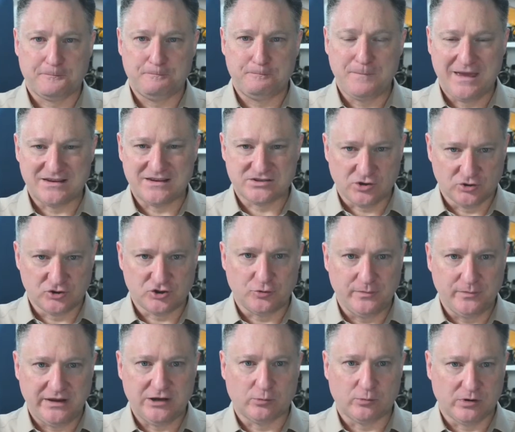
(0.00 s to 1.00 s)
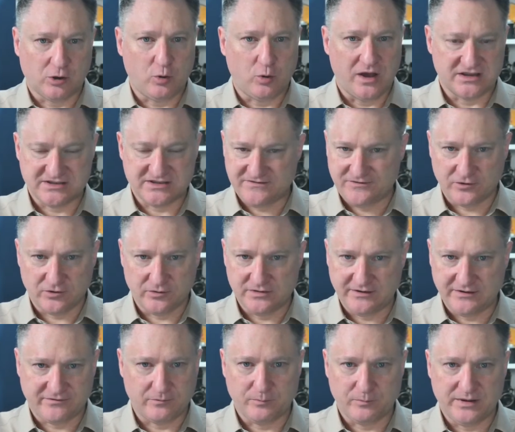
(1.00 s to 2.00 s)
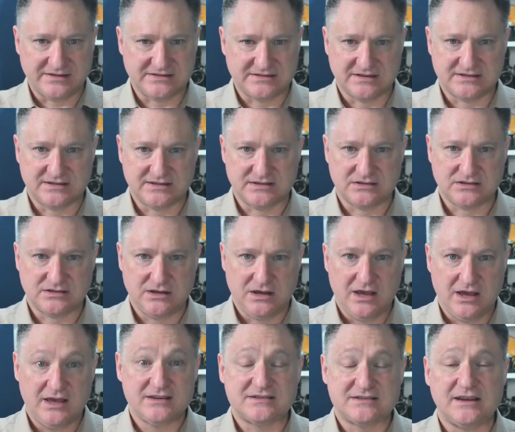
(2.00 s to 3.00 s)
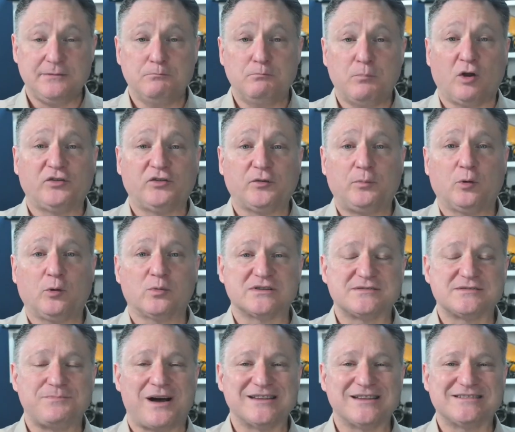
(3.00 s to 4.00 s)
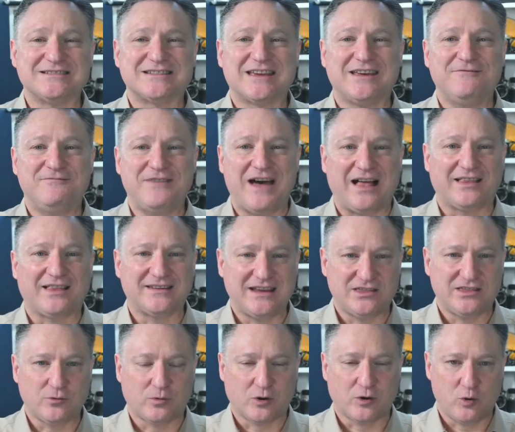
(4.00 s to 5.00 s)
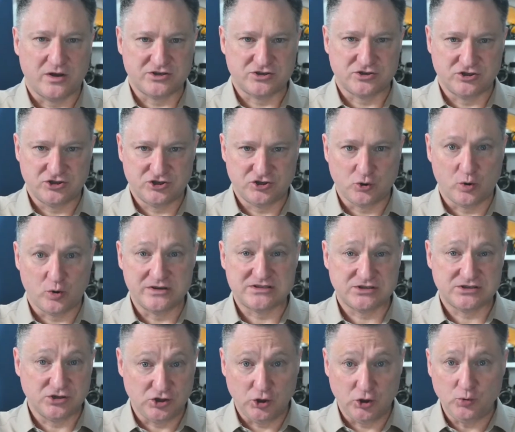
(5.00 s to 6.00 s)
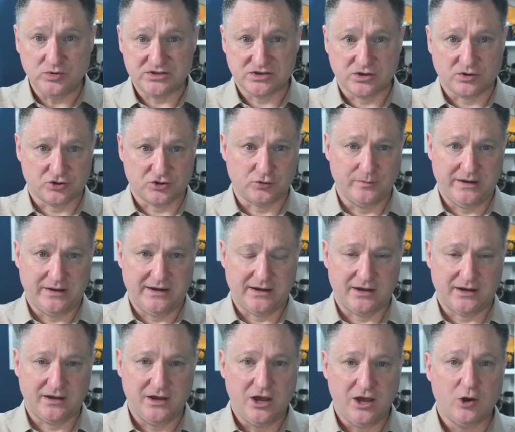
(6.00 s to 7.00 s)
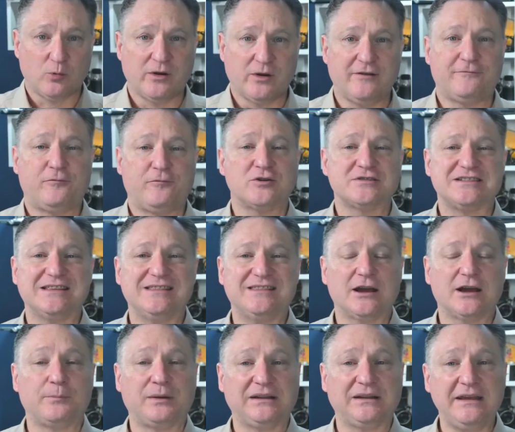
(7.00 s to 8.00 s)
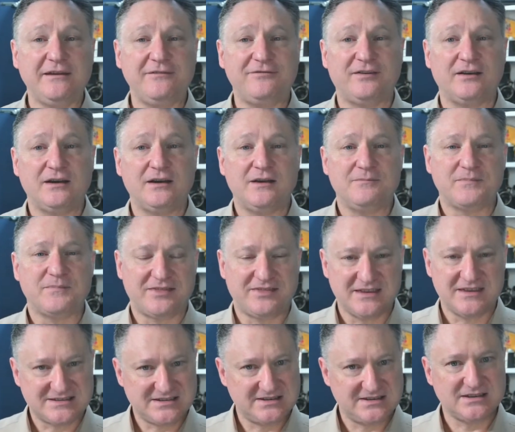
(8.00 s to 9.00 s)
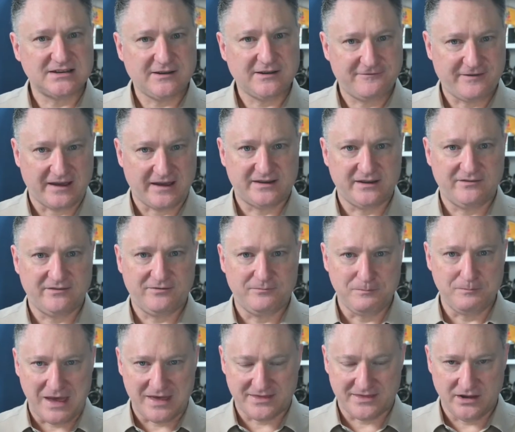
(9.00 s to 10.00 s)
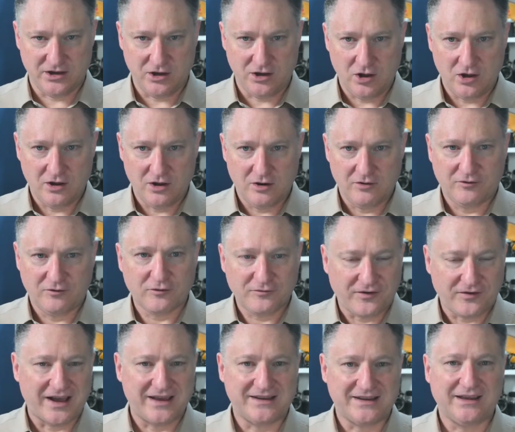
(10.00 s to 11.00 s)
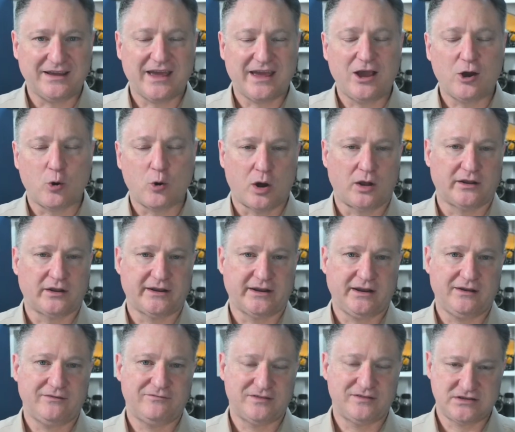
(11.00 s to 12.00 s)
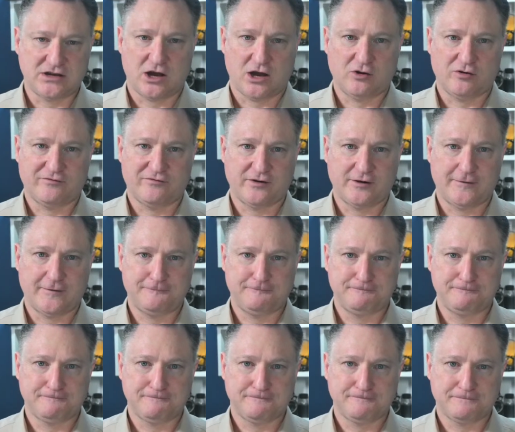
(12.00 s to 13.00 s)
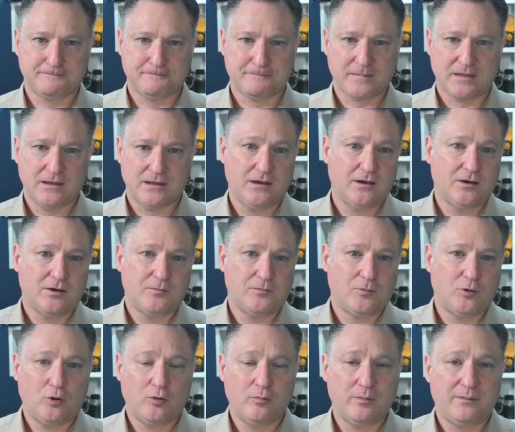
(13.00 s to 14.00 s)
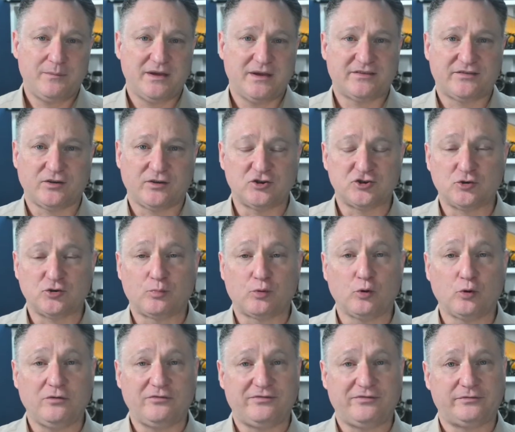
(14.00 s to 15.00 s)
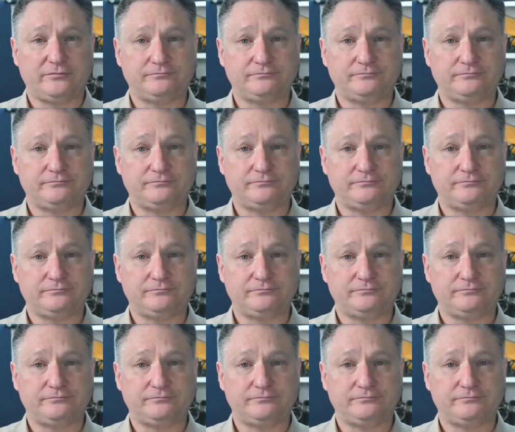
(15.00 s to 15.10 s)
make social media requests for different businesses. Seeing multiple responses can validate the requester's choice to use social media, reinforcing their belief that this is an effective method for finding a quality photographer. Or maybe it's social proof.